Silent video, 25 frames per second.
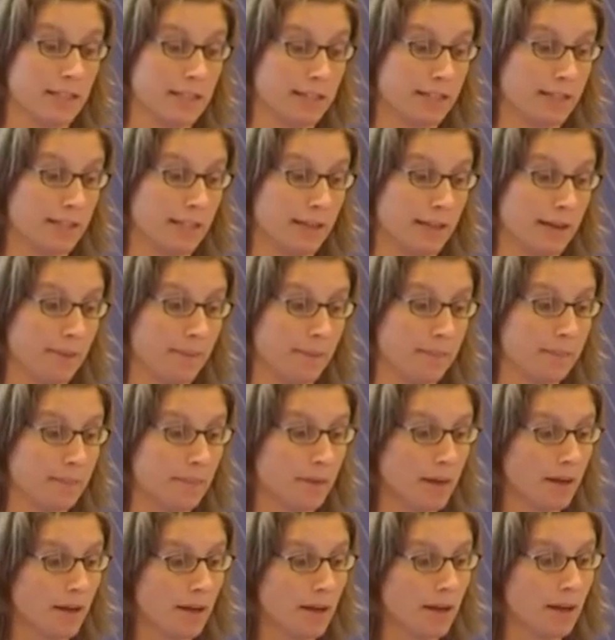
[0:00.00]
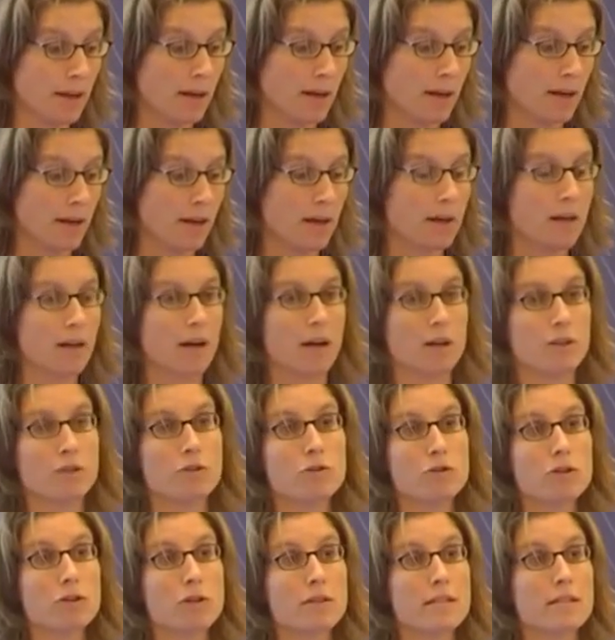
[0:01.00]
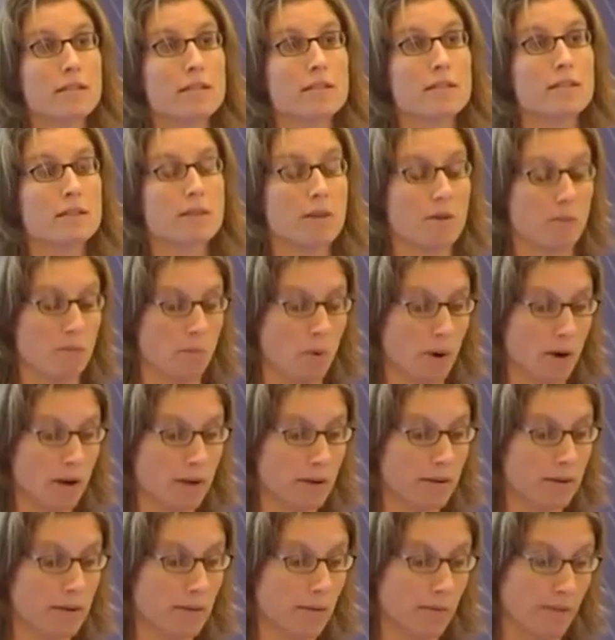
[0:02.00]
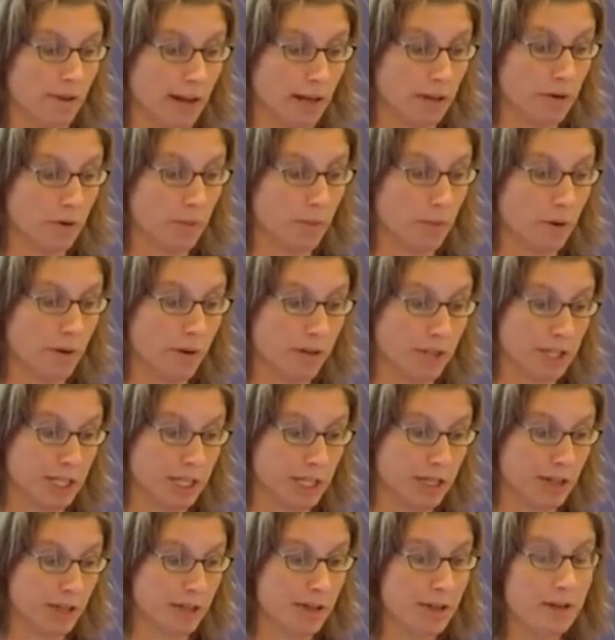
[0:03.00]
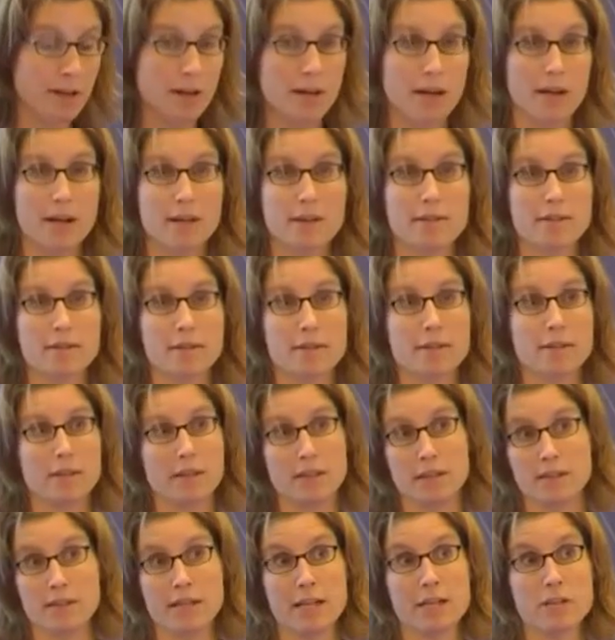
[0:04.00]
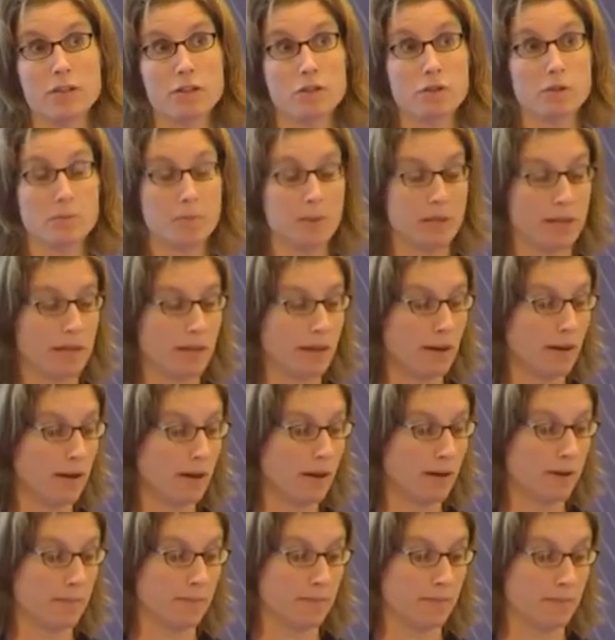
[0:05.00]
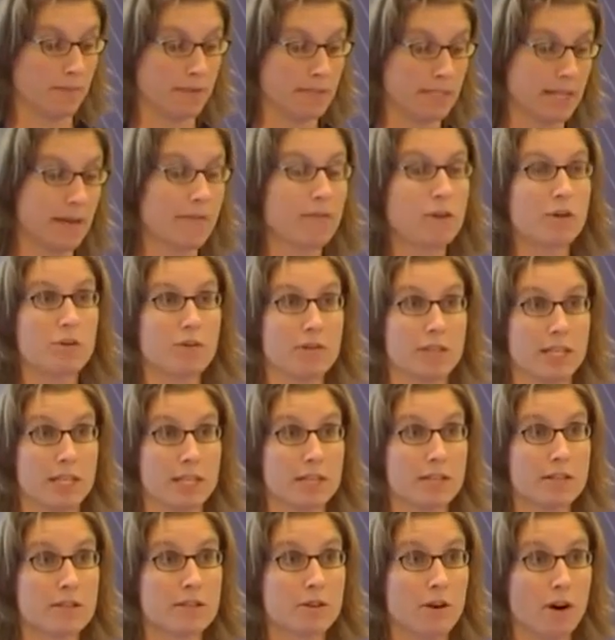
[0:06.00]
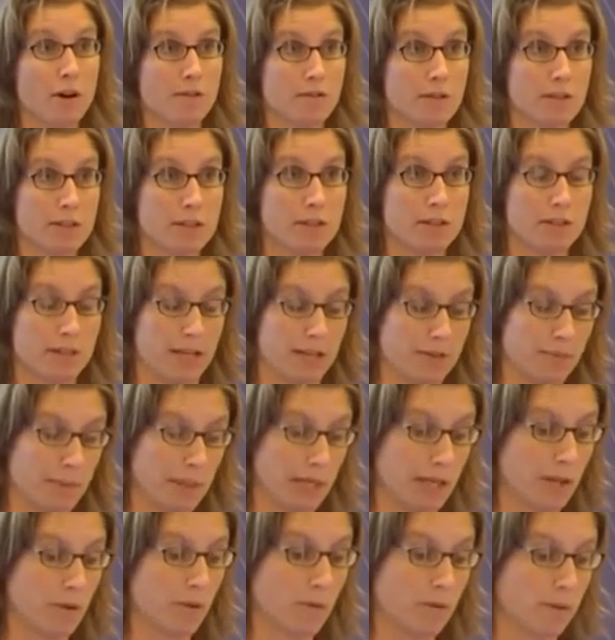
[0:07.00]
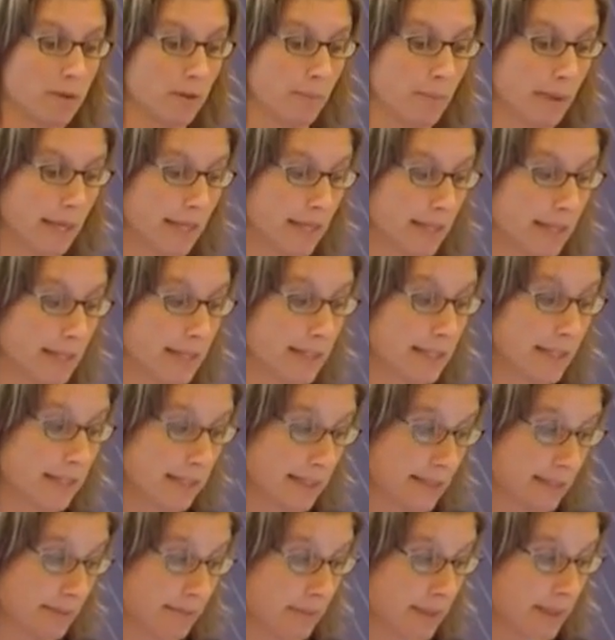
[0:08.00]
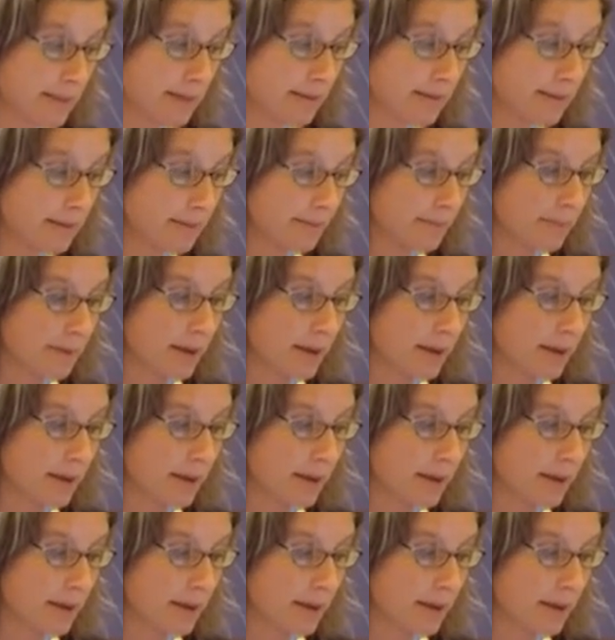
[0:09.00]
it easily. Usually it's one value per year, and there should be several years covered that we can also make an assessment.